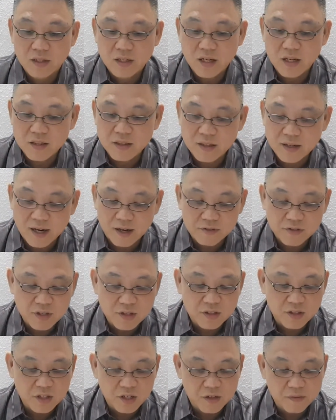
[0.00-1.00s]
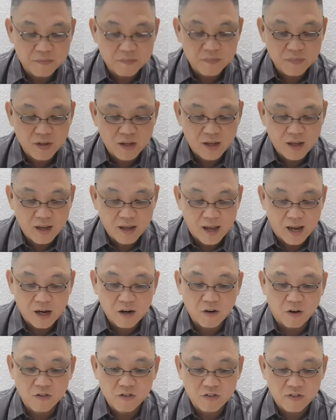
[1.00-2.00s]
in drafting term
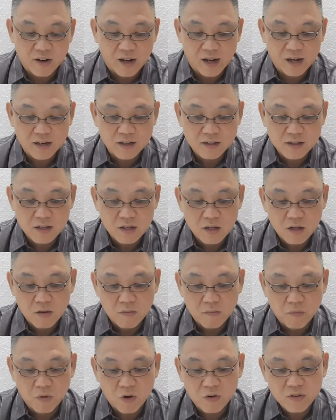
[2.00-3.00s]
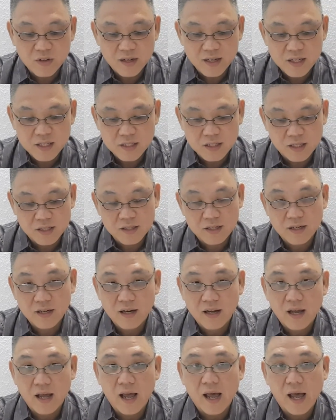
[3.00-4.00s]
and contract more diligent
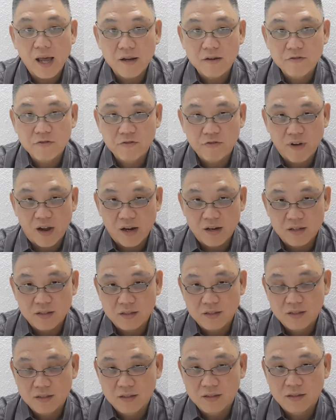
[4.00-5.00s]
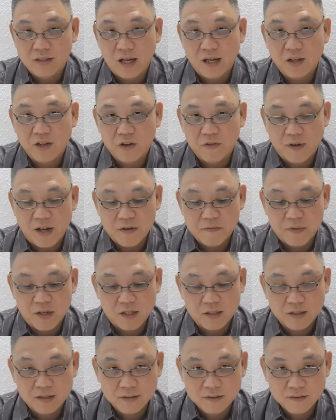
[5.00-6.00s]
and fairness. Thank you very much.